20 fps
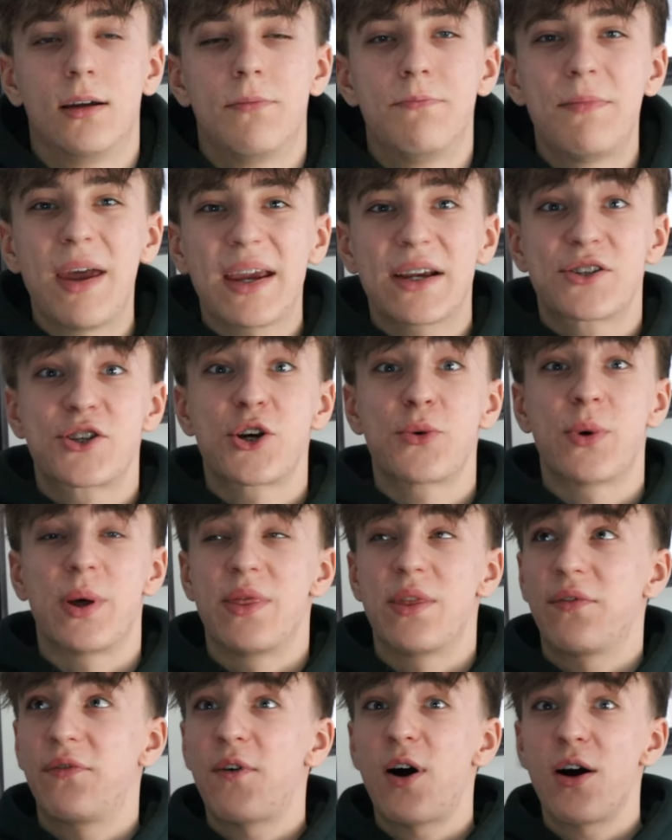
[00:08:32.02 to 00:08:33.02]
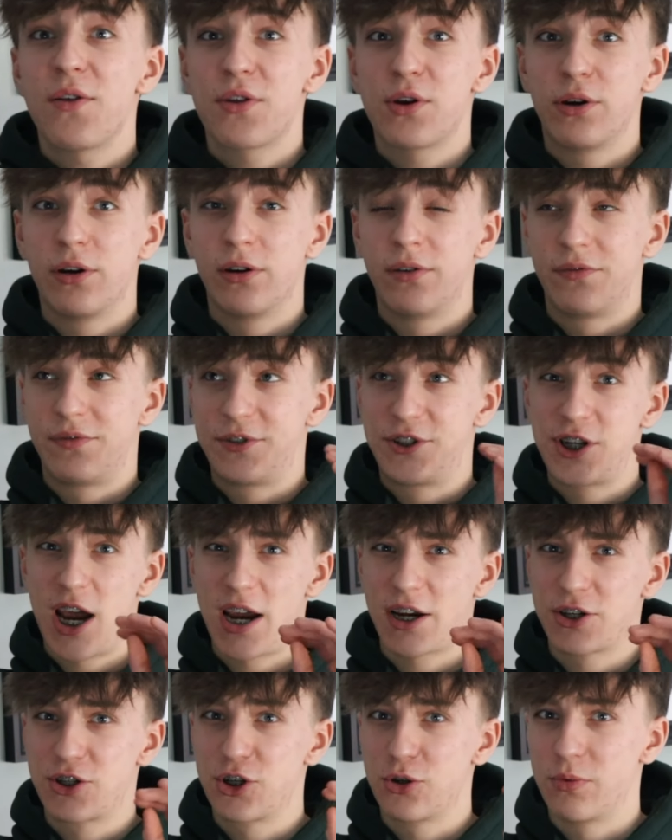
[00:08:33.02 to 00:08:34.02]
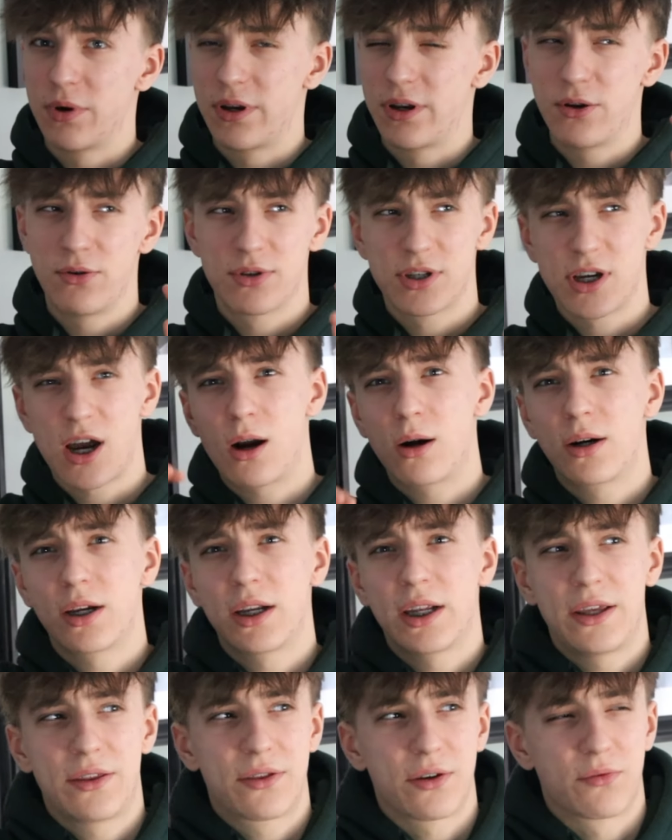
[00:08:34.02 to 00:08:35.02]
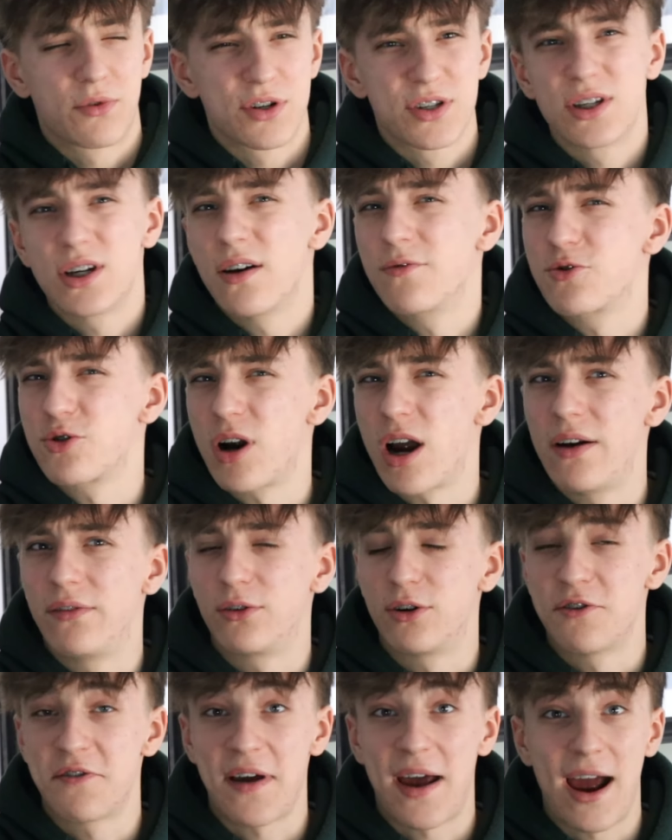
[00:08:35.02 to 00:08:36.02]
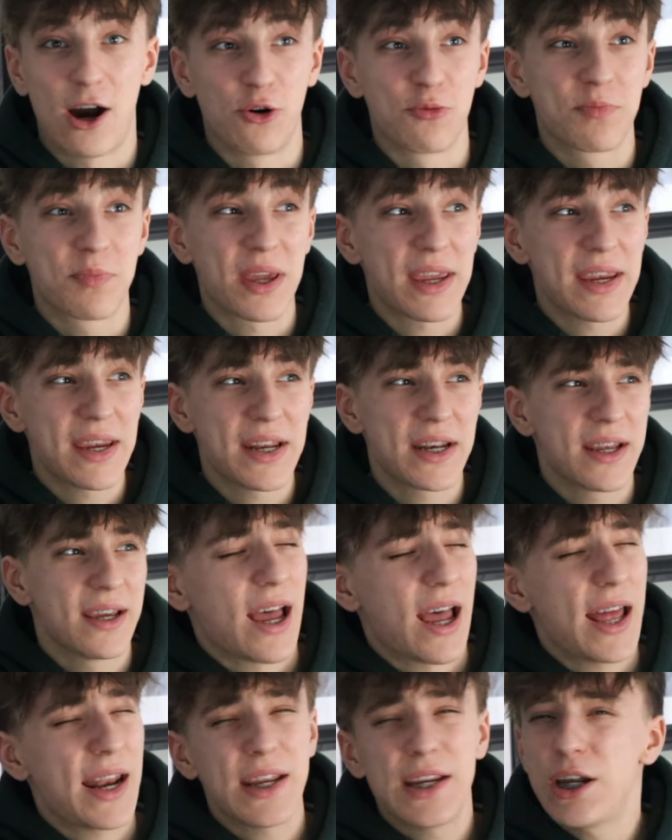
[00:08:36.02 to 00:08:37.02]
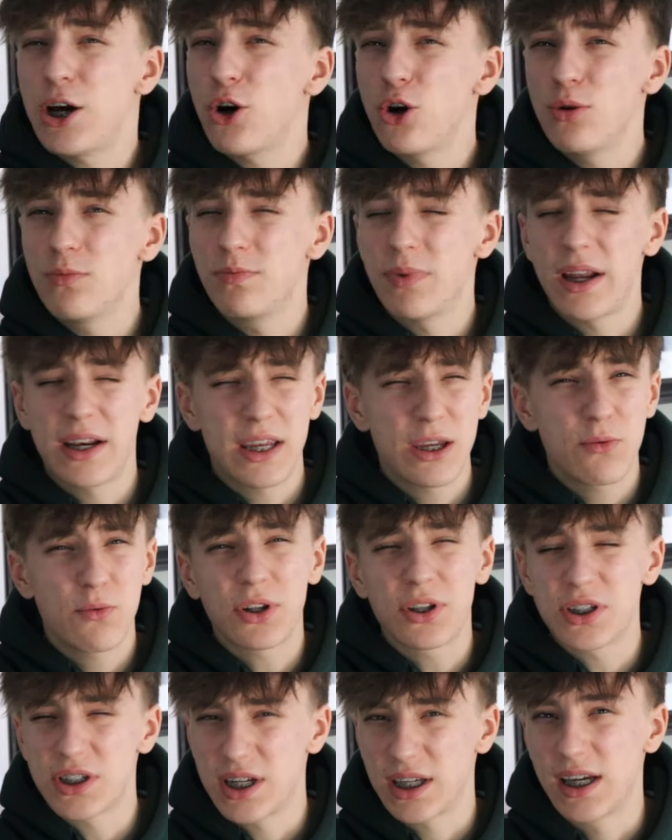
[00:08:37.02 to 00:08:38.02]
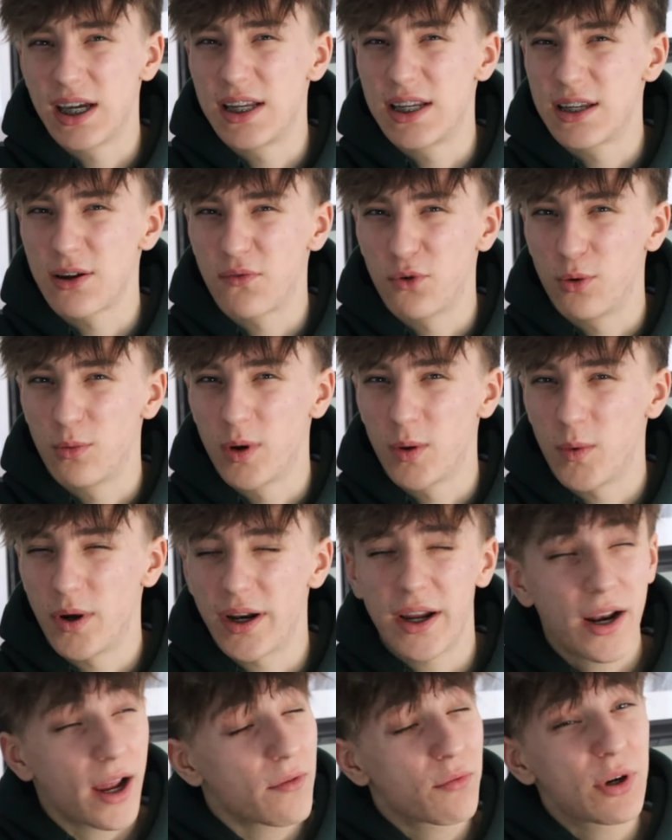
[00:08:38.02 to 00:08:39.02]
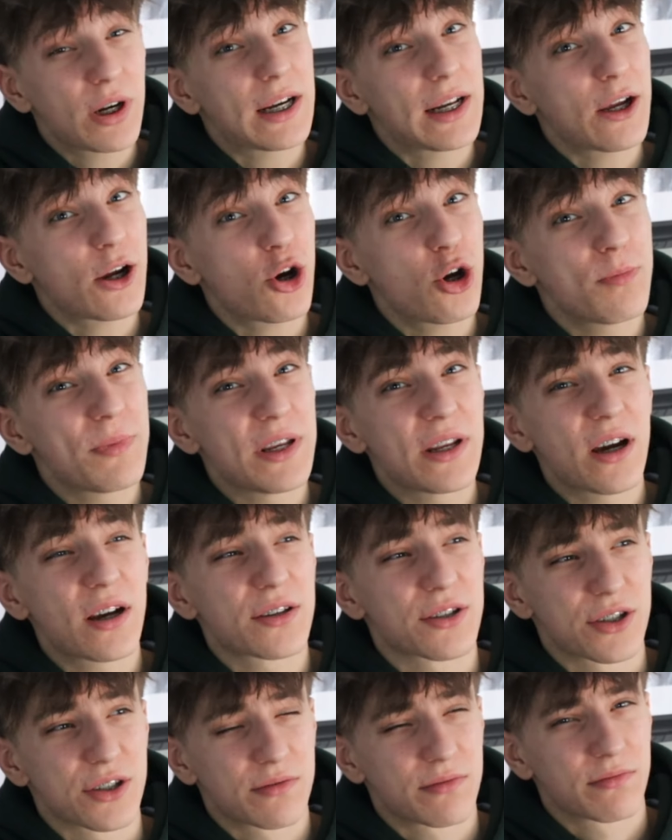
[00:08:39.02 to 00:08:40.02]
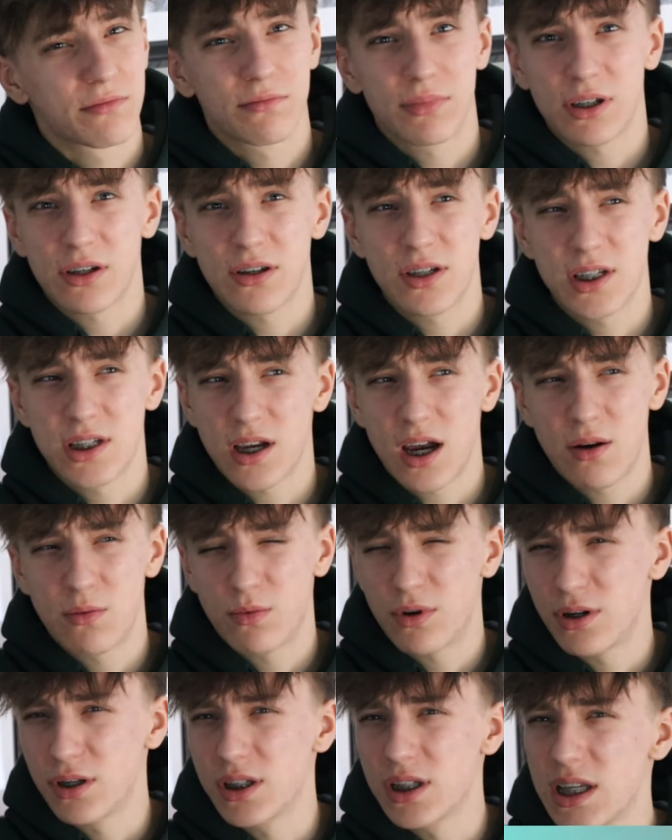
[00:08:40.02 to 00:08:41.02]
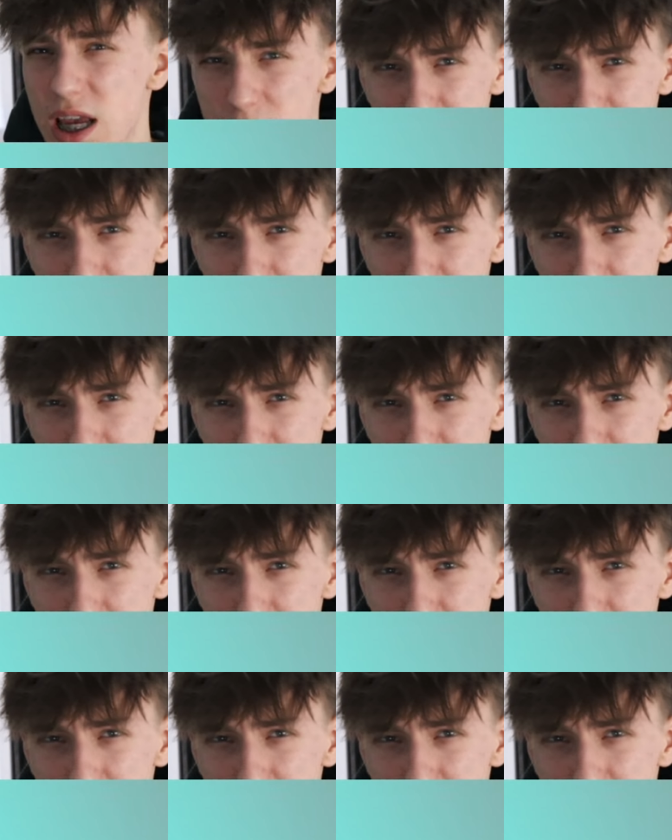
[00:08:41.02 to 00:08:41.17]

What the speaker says: Mick Doohan, the father of Jack Doohan, who's currently the reserve driver of Alpine, and he wants to get into Formula 1, and I really hope he does, because I want to see him